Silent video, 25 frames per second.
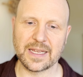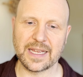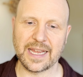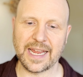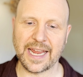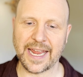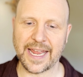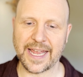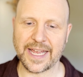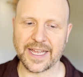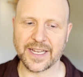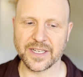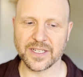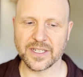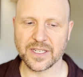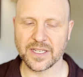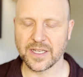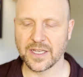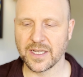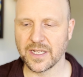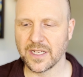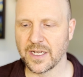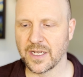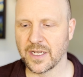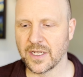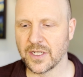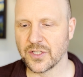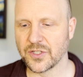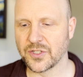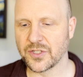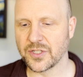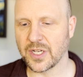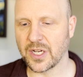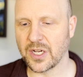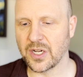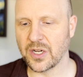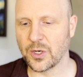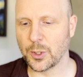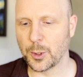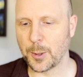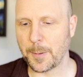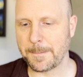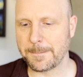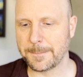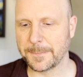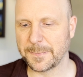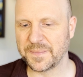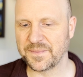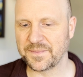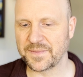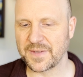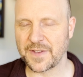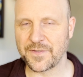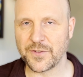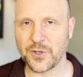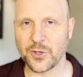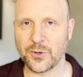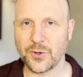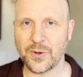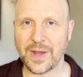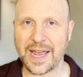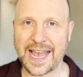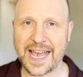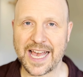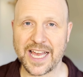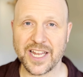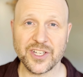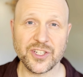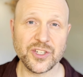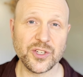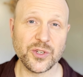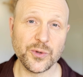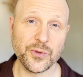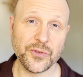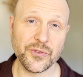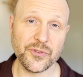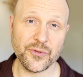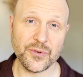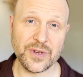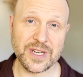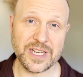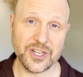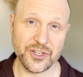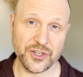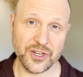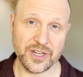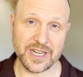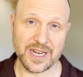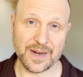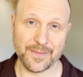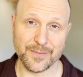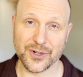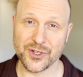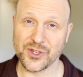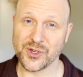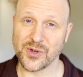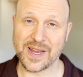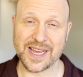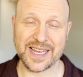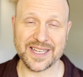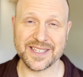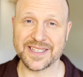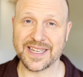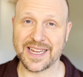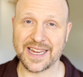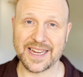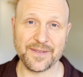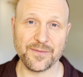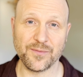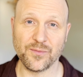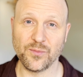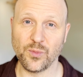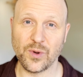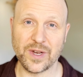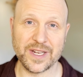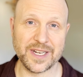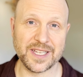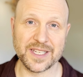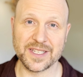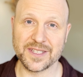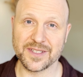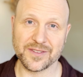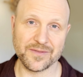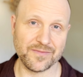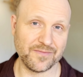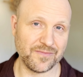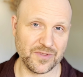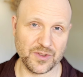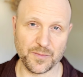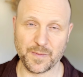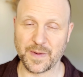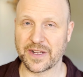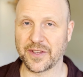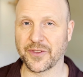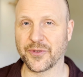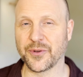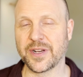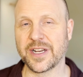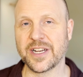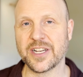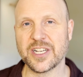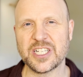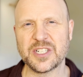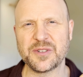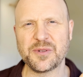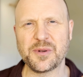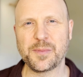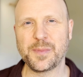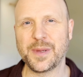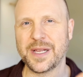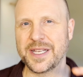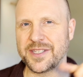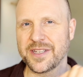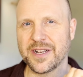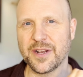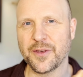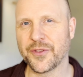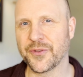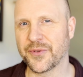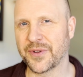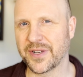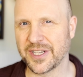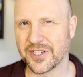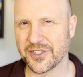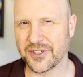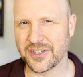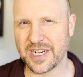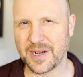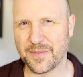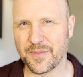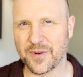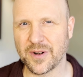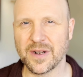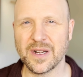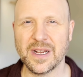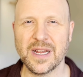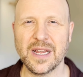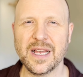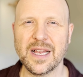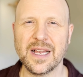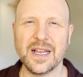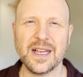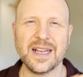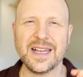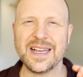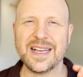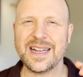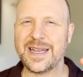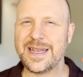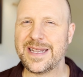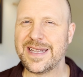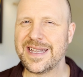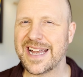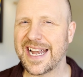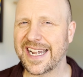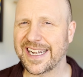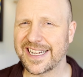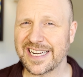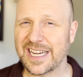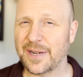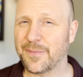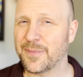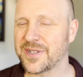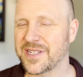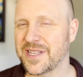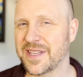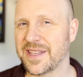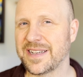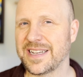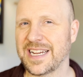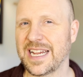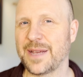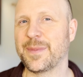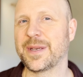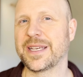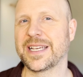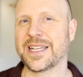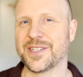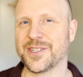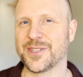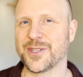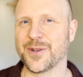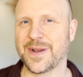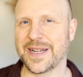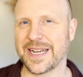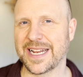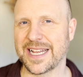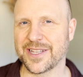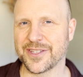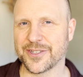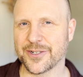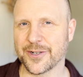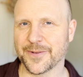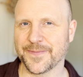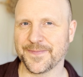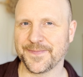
And so if you add 2 3-digit numbers, you ask, say, what is, you pick a 3-digit plus another 3-digit number, 99% of the time it gets the right answer.